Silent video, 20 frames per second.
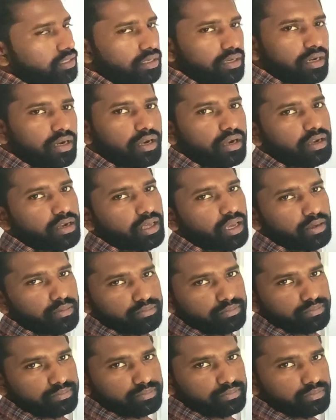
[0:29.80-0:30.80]
in time.
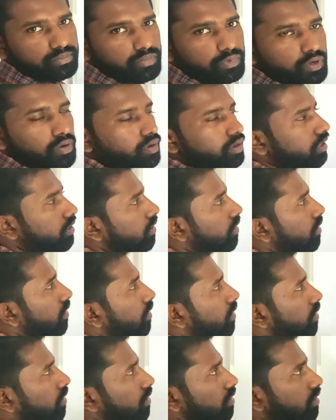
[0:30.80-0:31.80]
Okay,
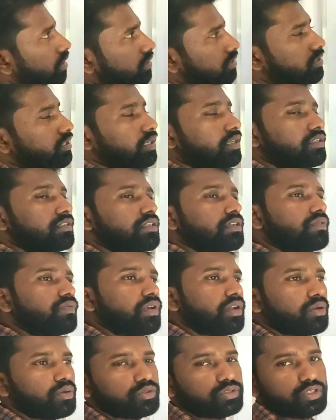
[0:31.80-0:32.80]
the change in
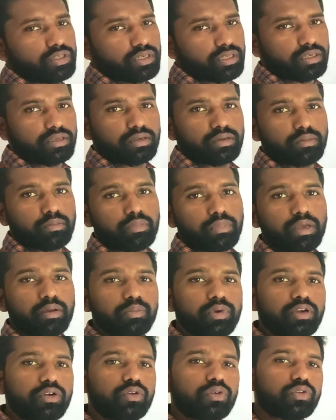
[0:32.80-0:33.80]
velocity may
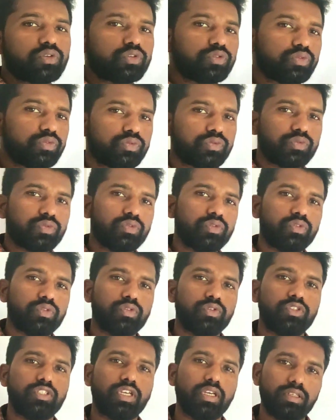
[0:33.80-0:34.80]
be due to
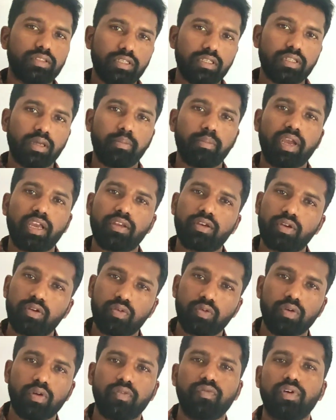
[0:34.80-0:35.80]
change in the
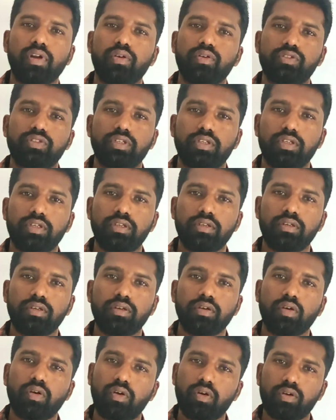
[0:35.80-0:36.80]
magnitude of velocity
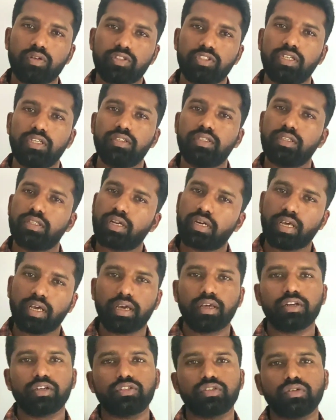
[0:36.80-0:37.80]
or change in the
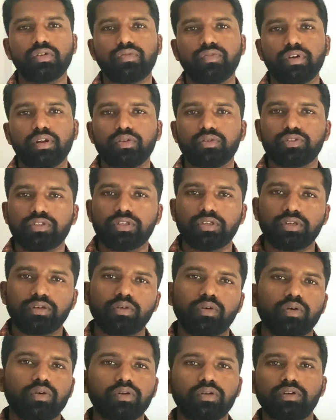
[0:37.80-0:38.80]
direction of velocity
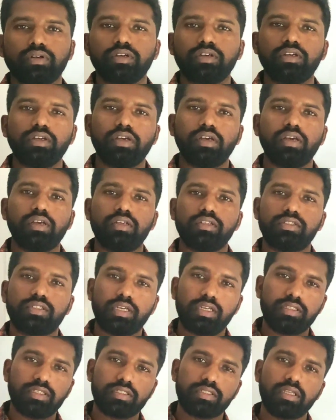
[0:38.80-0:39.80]
or
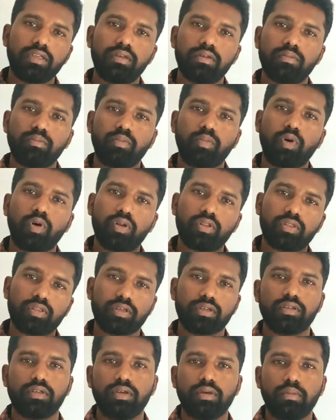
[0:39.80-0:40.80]
changes in both
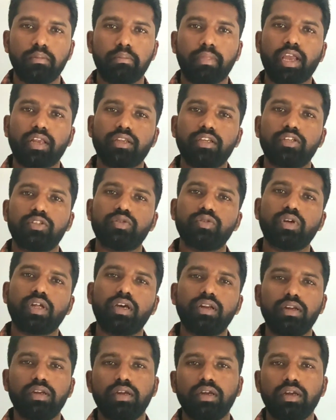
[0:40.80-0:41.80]
magnitude
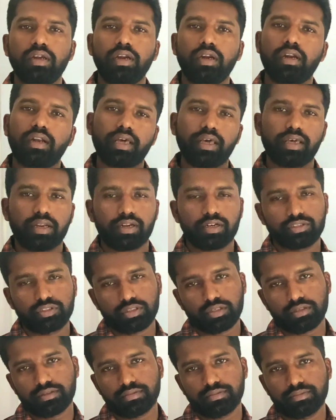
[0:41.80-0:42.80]
and
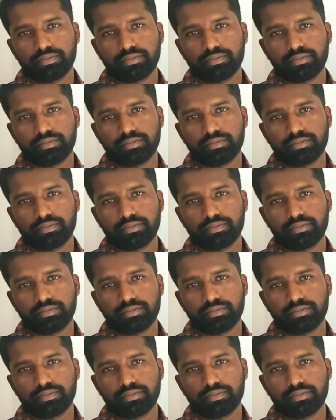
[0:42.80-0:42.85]
direction.